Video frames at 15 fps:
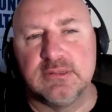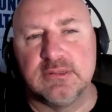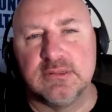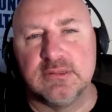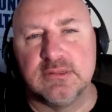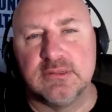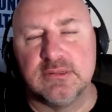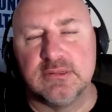
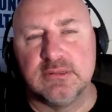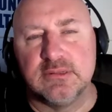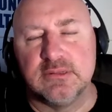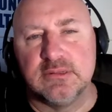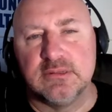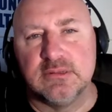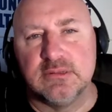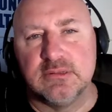
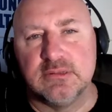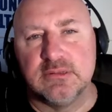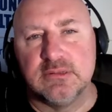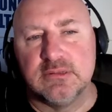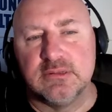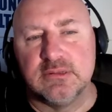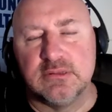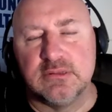
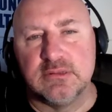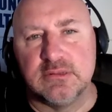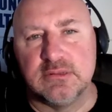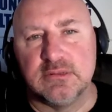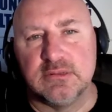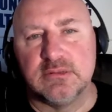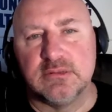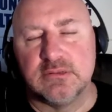
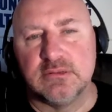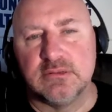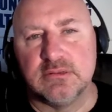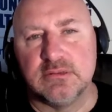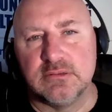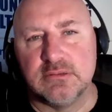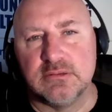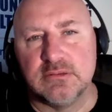
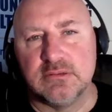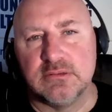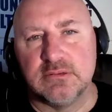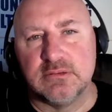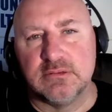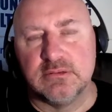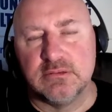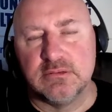
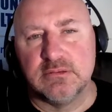[no speech]